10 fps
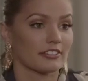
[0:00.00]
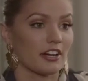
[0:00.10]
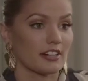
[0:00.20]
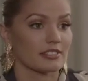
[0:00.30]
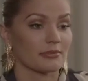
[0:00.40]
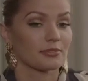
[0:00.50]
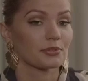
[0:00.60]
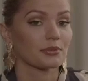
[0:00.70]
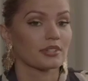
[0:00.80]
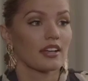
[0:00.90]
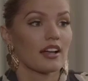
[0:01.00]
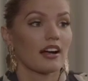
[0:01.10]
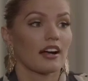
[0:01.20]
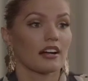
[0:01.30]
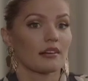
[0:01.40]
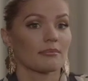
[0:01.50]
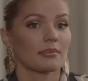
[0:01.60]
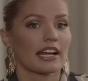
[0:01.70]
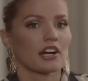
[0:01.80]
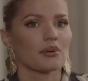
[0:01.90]
the dog some food.
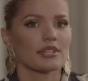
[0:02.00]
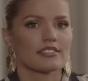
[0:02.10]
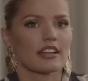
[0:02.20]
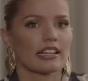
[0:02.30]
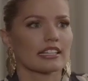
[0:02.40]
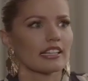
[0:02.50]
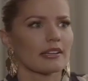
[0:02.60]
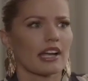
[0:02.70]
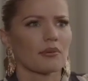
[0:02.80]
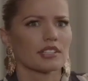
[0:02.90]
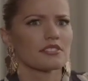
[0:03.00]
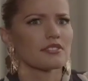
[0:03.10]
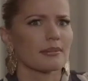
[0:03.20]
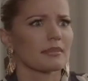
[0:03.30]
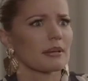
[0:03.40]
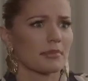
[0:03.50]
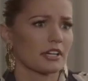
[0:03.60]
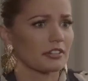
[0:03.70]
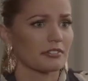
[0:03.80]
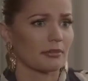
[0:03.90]
But I always thought, like, I want to do something
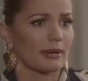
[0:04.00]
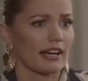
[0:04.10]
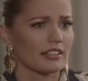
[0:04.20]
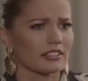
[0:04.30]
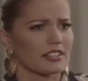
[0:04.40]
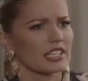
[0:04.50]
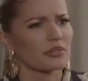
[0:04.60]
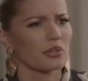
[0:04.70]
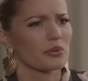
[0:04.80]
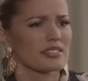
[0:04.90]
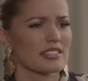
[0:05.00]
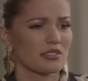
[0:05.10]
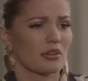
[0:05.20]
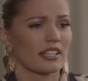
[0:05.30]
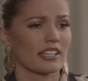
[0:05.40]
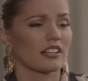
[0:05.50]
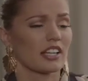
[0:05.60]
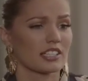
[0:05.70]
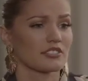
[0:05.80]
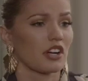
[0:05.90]
bigger for my island, because I would always see, like, a
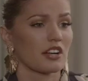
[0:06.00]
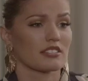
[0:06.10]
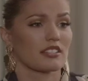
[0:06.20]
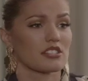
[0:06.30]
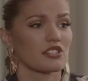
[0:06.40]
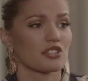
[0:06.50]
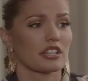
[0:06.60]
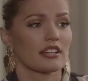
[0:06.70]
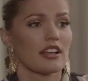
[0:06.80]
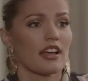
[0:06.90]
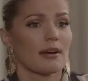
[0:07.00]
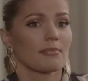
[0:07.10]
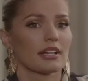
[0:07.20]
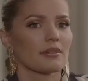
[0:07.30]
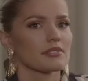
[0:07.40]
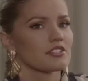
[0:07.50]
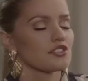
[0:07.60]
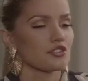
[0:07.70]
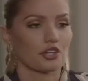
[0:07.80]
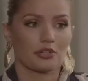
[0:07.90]
lot of dogs on the street. But I
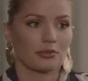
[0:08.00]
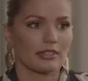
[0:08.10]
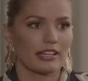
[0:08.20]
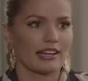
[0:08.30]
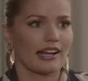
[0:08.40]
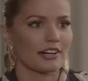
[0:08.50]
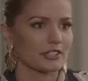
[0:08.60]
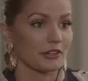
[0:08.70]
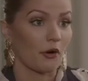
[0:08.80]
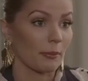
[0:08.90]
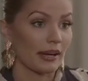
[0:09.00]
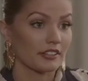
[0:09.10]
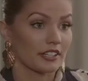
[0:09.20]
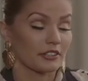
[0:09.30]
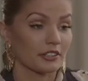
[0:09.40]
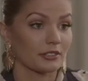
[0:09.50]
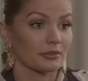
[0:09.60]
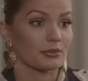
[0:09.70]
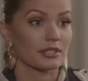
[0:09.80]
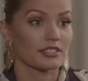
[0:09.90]
wasn't sure, like, how to go about it
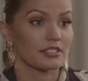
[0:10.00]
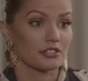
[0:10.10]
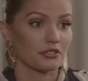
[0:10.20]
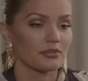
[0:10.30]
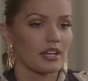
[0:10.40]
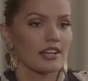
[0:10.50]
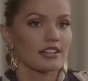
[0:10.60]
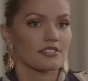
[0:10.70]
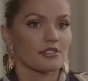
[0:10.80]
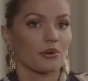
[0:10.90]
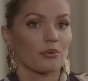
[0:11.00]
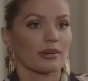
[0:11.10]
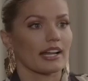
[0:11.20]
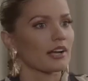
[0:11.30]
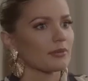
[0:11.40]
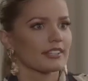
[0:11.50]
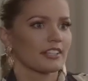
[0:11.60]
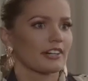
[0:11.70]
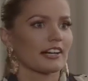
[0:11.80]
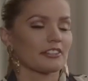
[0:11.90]
or what to do. So when I won
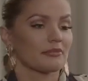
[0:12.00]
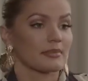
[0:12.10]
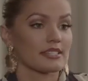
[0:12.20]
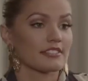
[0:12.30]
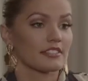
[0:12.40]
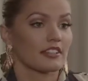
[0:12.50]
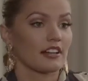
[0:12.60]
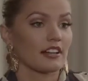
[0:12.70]
the crown of Miss